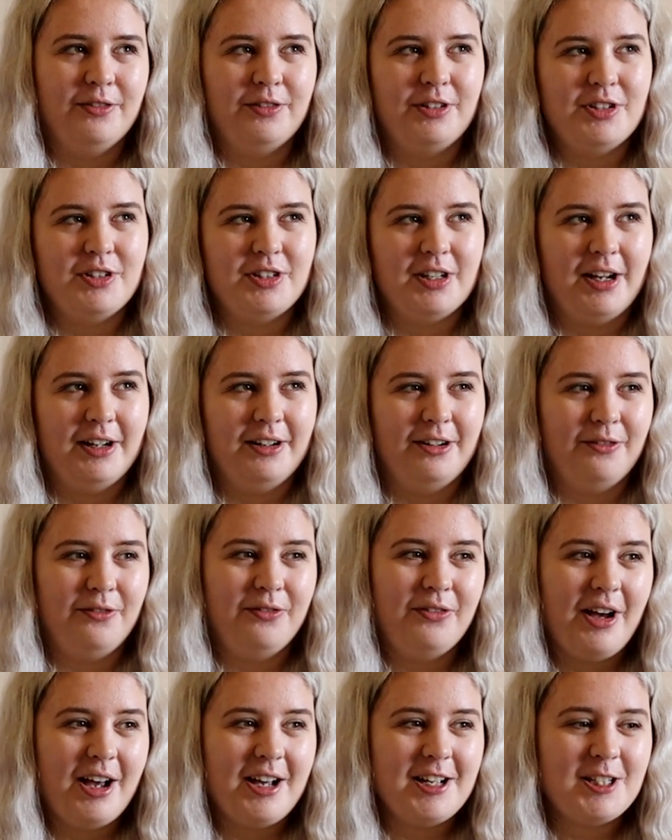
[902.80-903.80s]
of concerned at
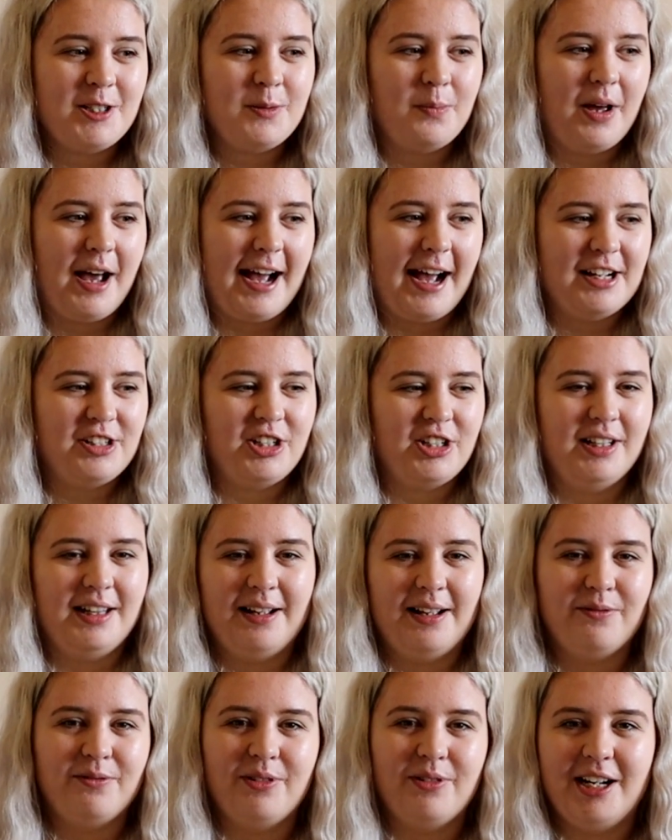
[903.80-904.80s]
first, but actually
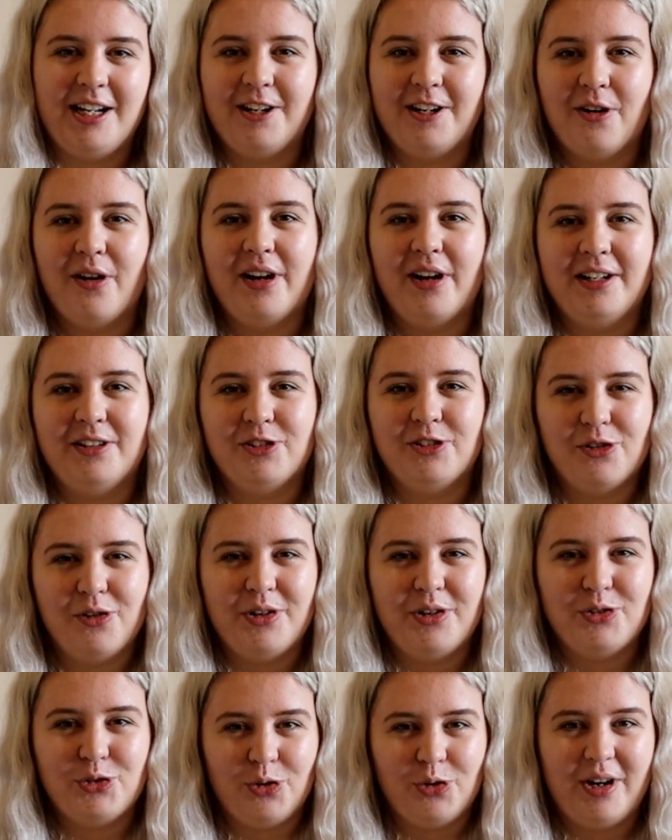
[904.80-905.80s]
then really got
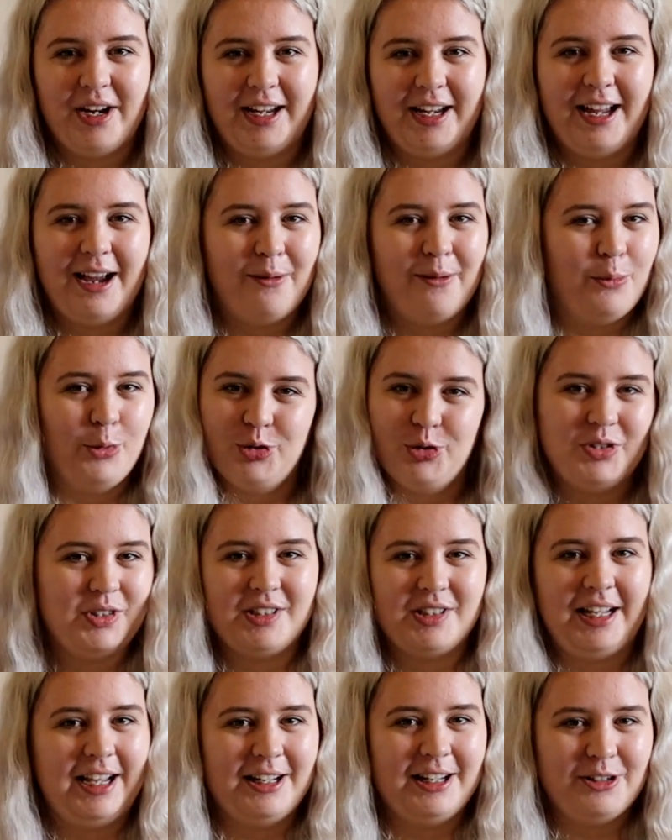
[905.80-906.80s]
into enjoying it and
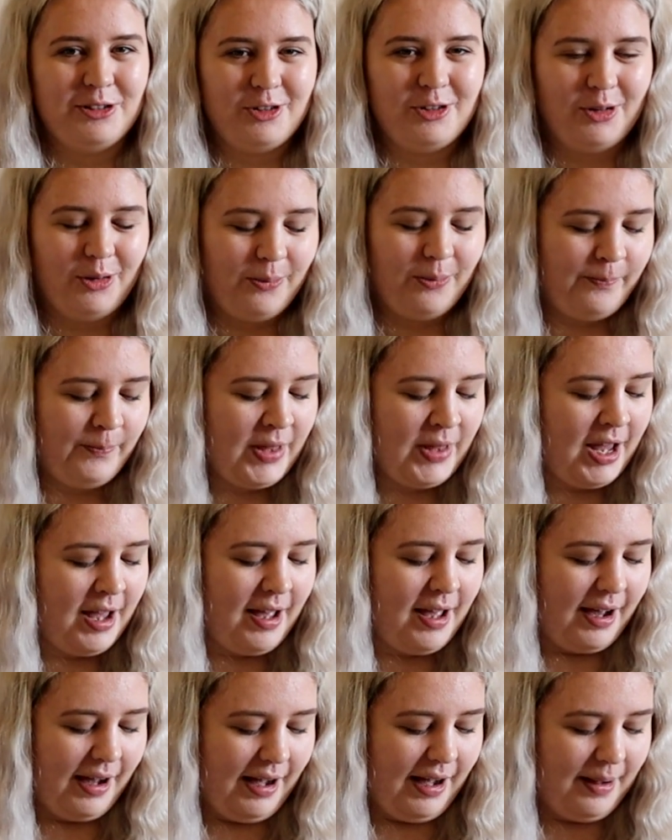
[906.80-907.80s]
wasn't scared at all.
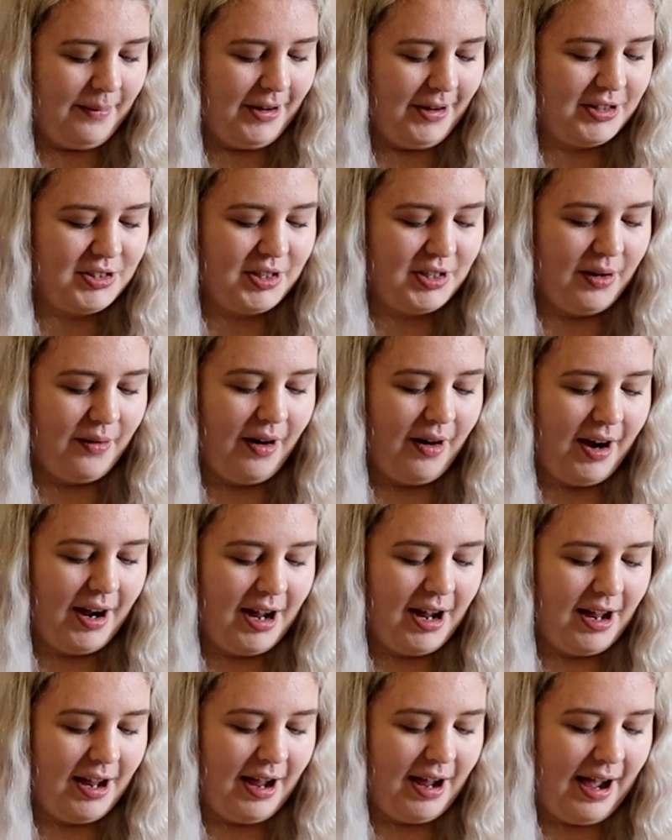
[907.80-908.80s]
So
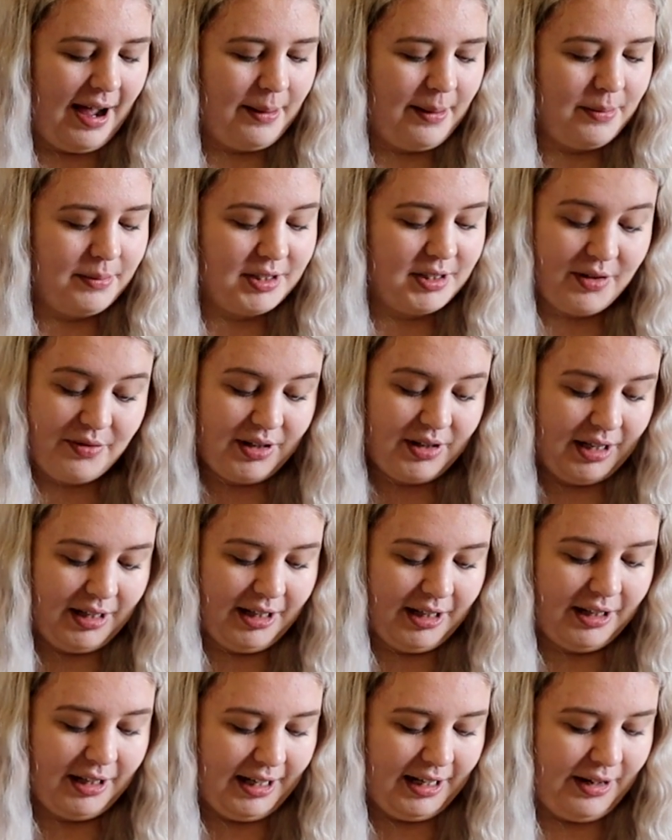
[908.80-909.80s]
I am
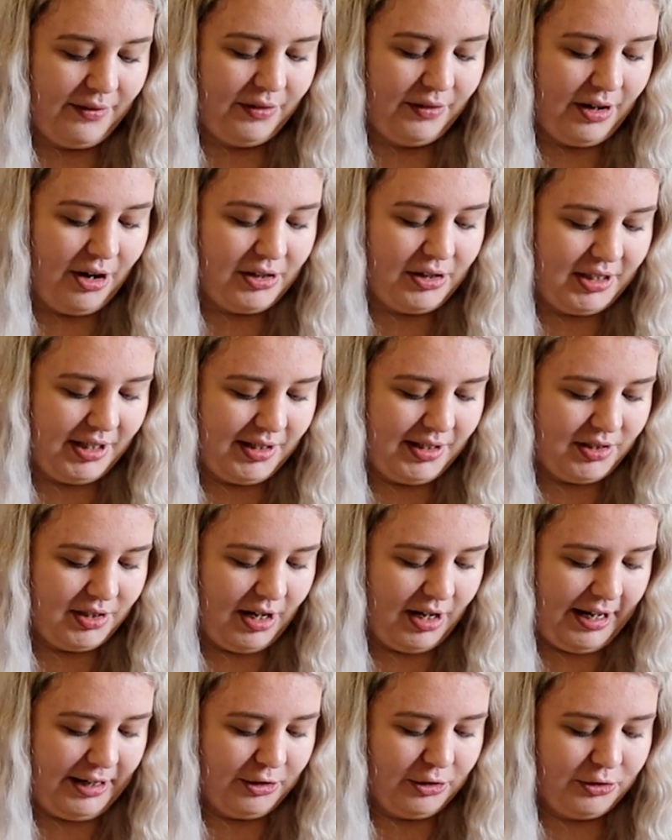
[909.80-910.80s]
definitely going to give Guardians
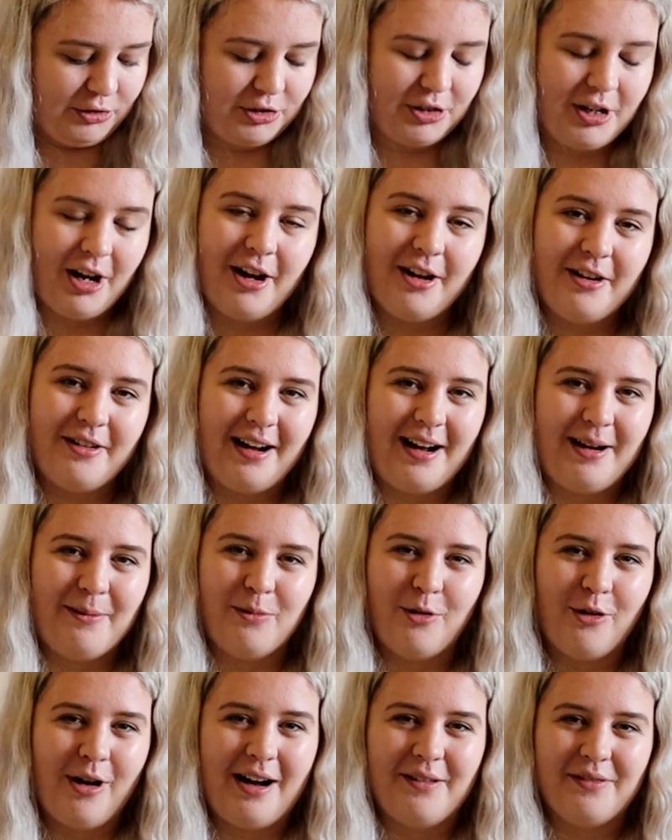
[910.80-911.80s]
a good go,
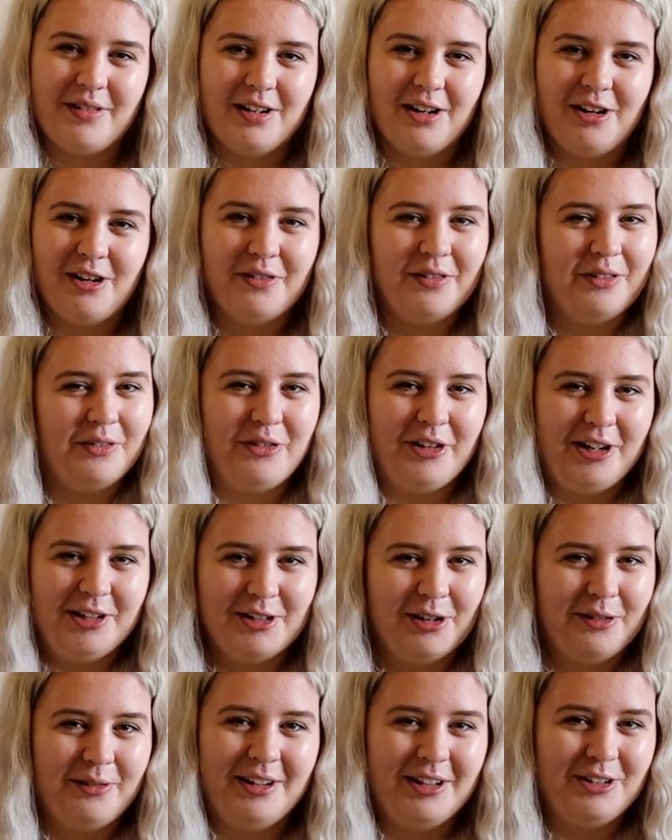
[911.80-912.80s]
and we'll have a laugh if I
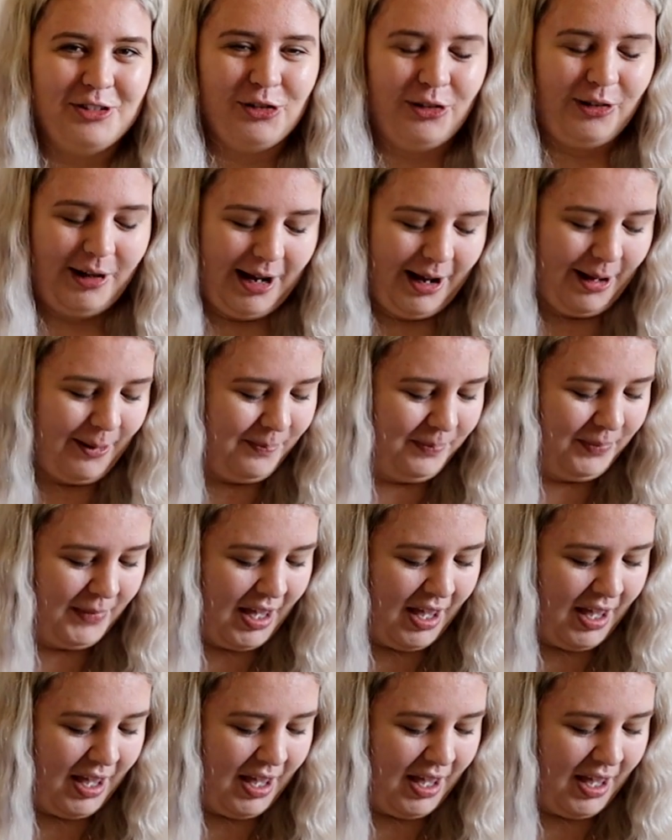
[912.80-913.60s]
don't enjoy it.